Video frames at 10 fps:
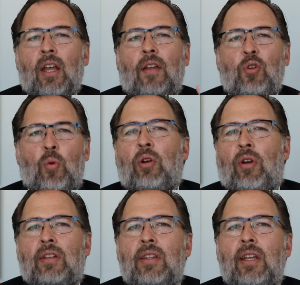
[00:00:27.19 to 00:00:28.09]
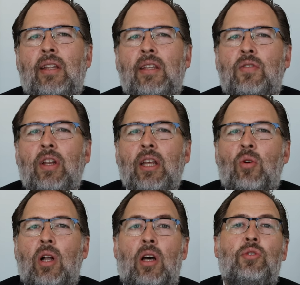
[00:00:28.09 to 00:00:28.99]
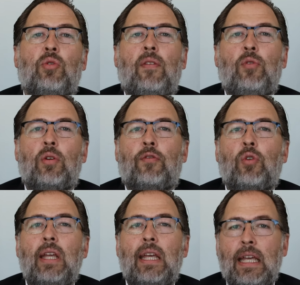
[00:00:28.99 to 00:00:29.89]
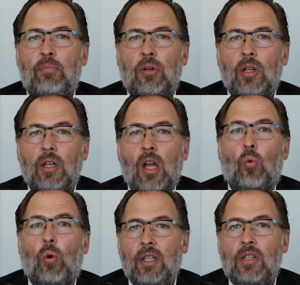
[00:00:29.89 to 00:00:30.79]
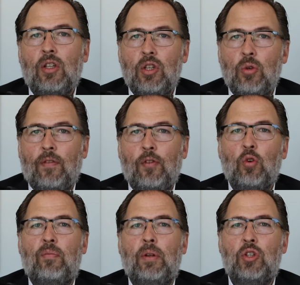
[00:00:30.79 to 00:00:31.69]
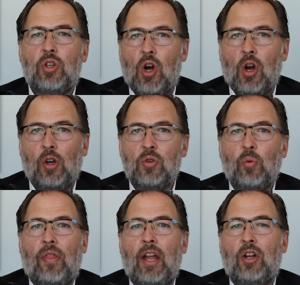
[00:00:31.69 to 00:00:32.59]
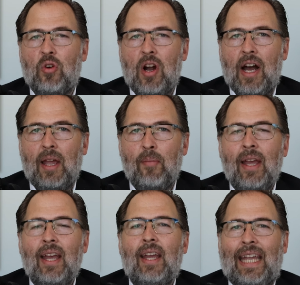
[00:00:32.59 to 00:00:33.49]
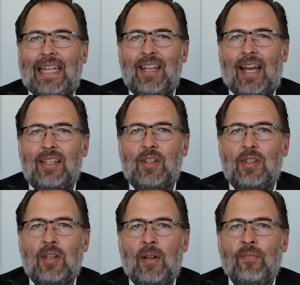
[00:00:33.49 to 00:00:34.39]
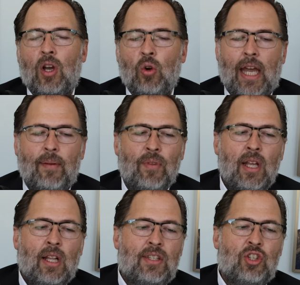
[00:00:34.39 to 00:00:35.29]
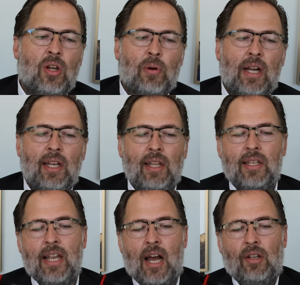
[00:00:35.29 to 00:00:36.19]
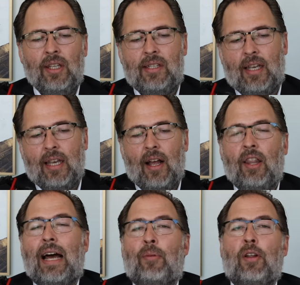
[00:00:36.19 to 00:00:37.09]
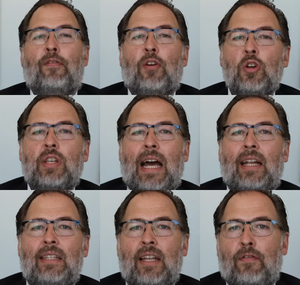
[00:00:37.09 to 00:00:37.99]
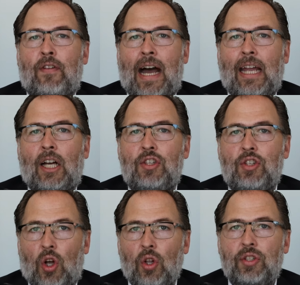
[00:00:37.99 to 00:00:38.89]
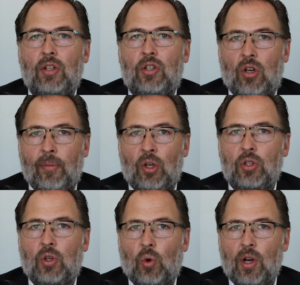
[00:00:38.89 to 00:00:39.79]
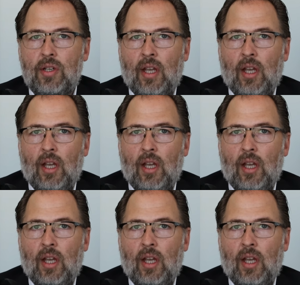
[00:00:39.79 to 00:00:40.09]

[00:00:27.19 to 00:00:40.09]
If you wait around to the end of this video, I'll also give you a free ebook, What to Do If You Have Been Charged with a Crime in Texas. Okay, let's jump right into this. Now, listen, I'm gonna first identify adult criminal court.